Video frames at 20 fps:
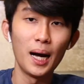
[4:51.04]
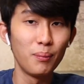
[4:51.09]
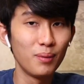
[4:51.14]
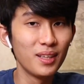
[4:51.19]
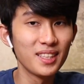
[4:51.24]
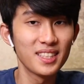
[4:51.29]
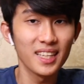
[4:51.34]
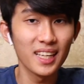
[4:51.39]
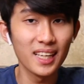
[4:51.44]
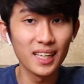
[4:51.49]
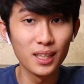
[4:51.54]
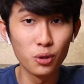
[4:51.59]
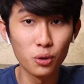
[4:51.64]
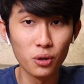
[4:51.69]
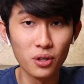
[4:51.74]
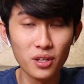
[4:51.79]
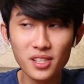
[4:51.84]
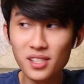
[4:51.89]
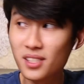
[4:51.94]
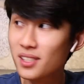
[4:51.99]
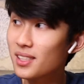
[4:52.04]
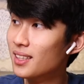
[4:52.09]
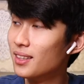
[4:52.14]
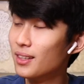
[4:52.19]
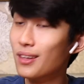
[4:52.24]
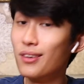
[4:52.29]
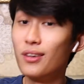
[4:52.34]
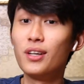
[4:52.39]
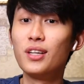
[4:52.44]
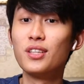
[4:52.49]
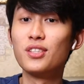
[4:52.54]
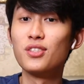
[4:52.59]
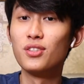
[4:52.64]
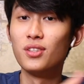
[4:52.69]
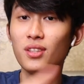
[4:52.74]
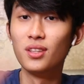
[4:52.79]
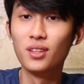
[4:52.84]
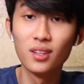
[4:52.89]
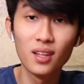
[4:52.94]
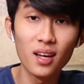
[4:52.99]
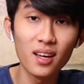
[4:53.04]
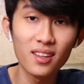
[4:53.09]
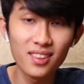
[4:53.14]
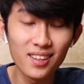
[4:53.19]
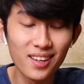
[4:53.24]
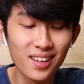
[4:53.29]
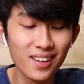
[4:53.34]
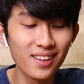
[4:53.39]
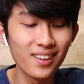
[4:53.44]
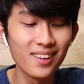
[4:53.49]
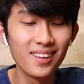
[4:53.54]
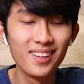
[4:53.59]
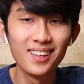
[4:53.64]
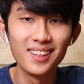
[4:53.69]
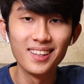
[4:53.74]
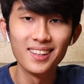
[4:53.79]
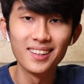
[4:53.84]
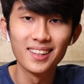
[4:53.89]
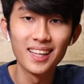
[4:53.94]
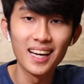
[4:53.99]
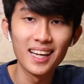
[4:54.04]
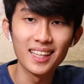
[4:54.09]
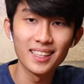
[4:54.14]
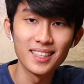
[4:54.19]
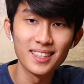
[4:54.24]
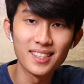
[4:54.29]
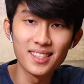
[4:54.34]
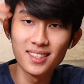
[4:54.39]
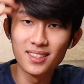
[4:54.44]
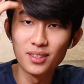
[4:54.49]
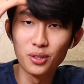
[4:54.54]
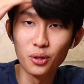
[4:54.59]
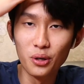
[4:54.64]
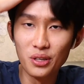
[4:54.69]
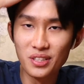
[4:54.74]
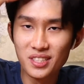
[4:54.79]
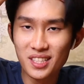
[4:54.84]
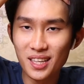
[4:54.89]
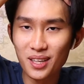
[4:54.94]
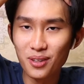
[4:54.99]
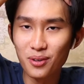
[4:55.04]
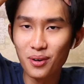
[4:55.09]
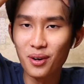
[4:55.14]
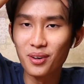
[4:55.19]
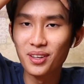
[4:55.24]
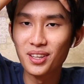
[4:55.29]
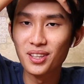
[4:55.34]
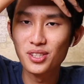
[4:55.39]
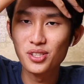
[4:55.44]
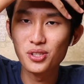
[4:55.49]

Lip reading: I'm listening indoors. There is nothing that is noisy around here.